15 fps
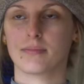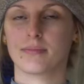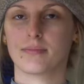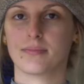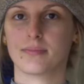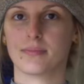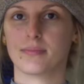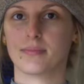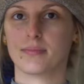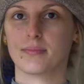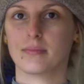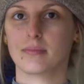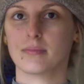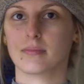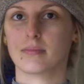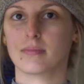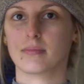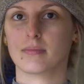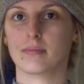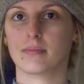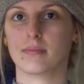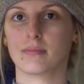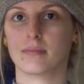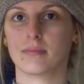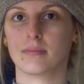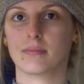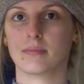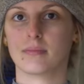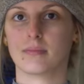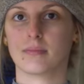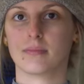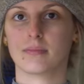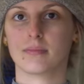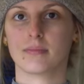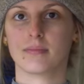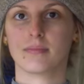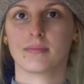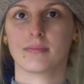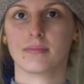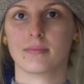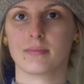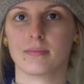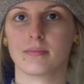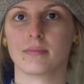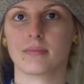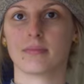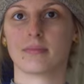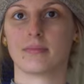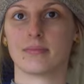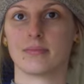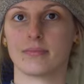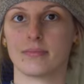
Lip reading: No words are spoken by the person on screen.